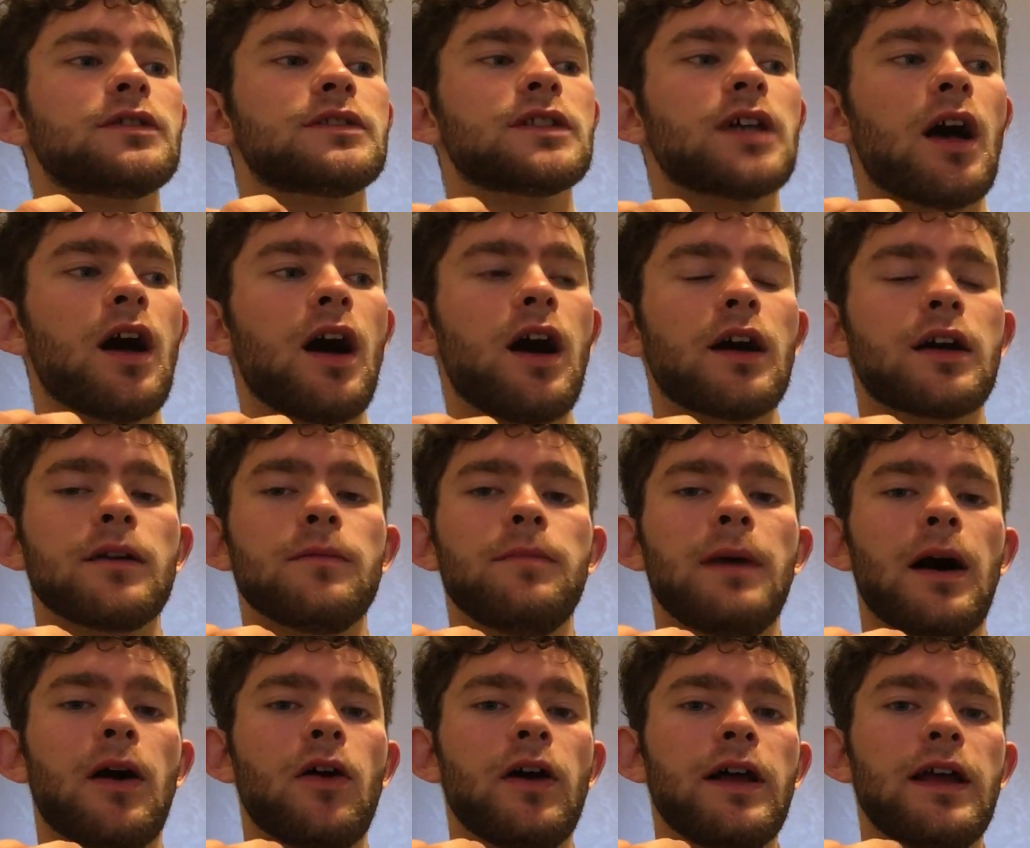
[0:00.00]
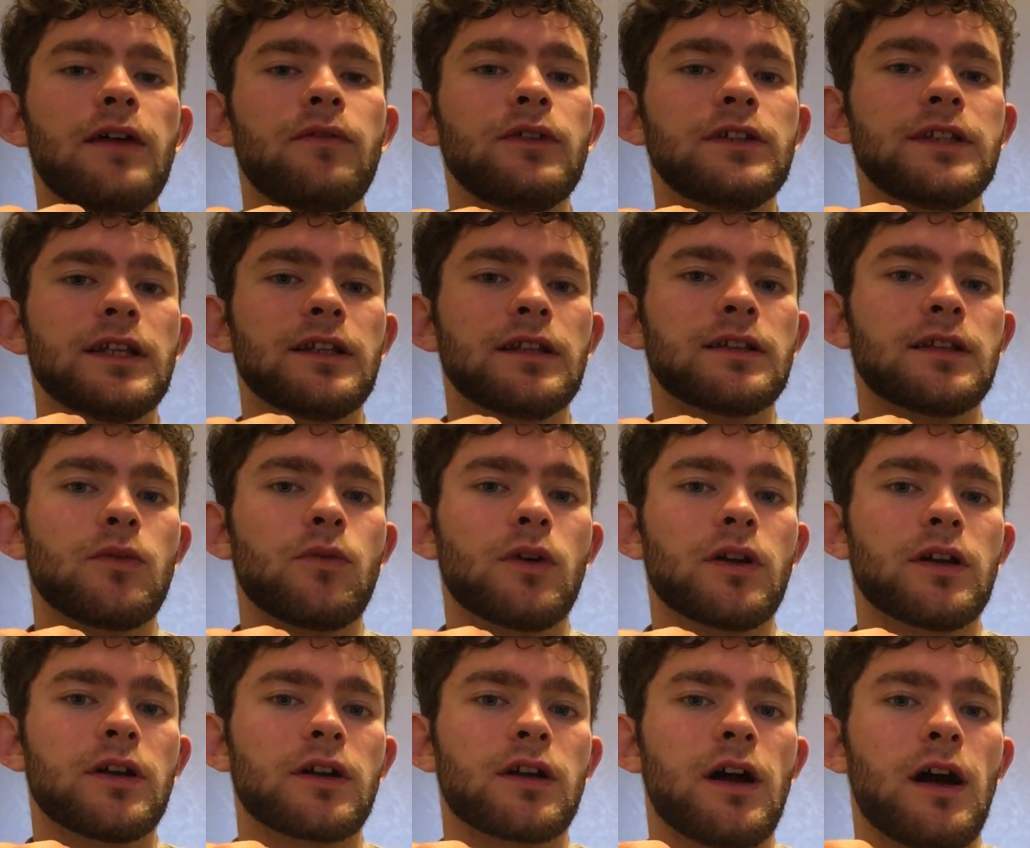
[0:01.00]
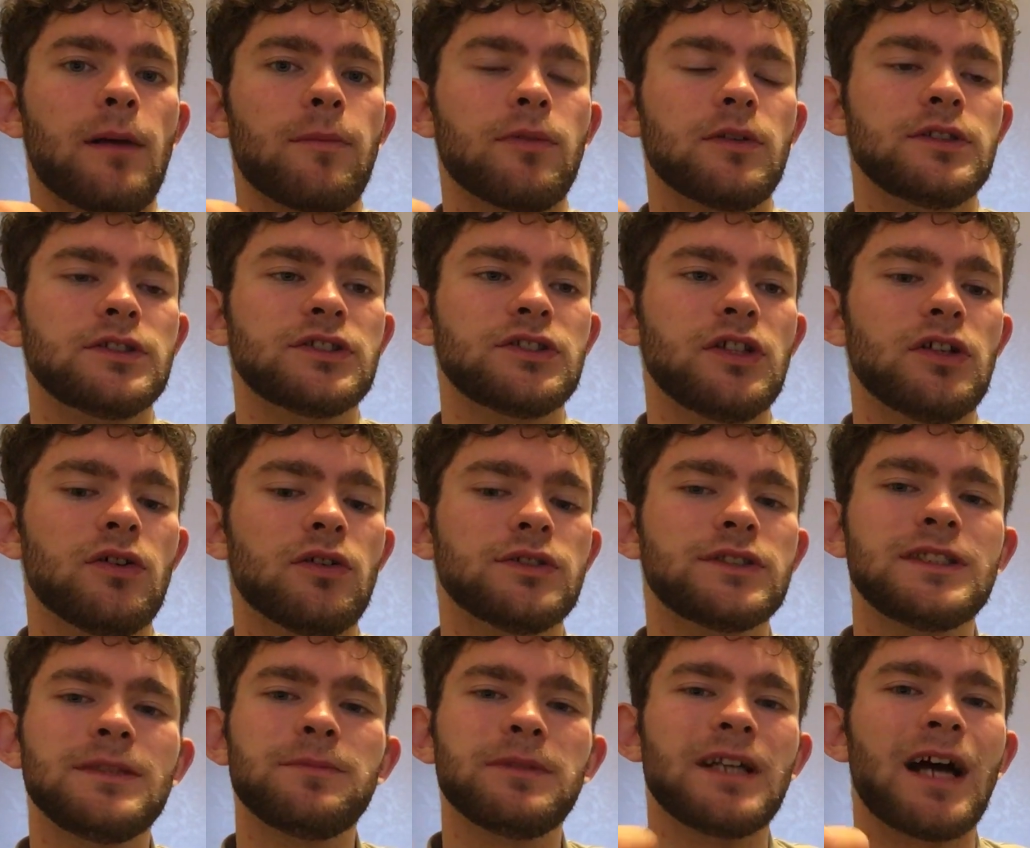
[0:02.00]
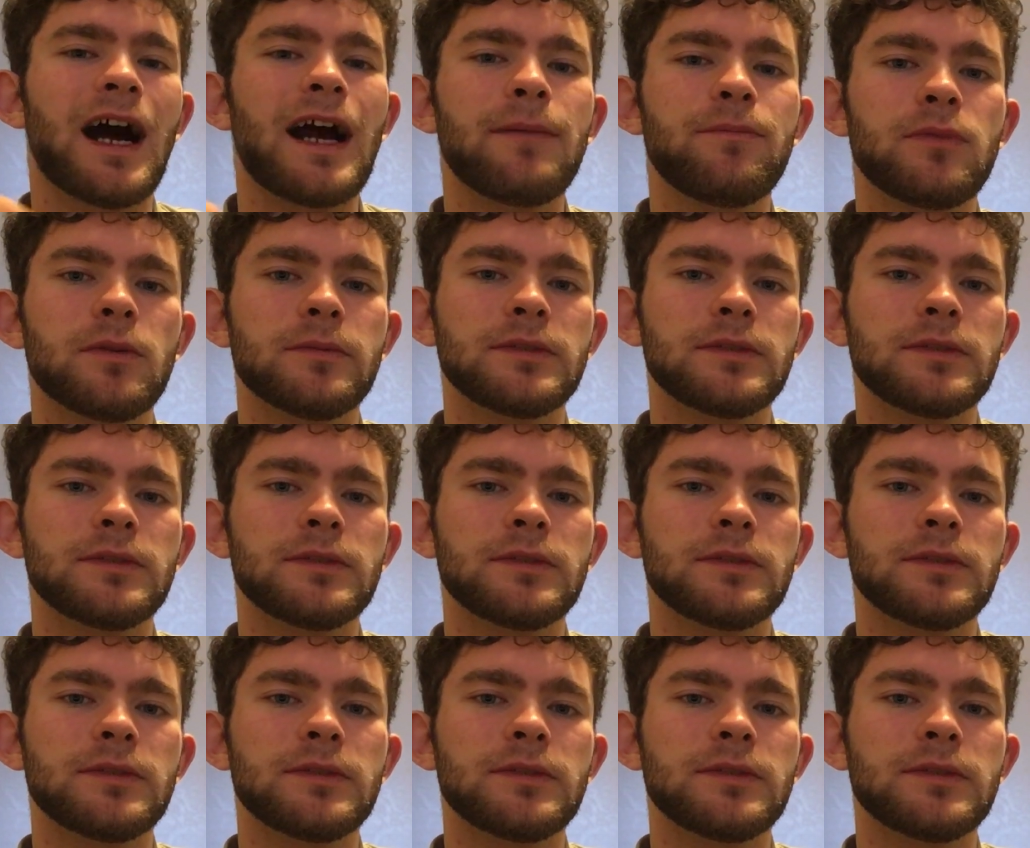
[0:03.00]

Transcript: talk about everything that they want to accomplish. They'll simply hype